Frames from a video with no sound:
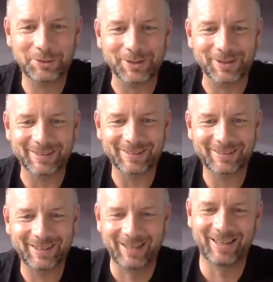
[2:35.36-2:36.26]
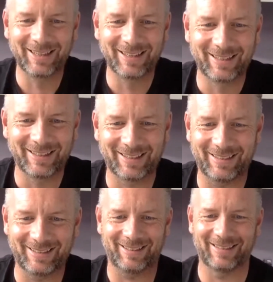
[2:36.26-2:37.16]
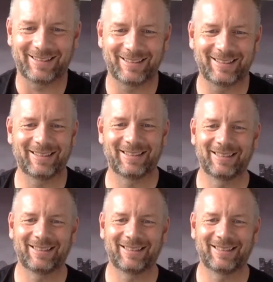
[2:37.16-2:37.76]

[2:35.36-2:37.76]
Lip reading: is yeah, this is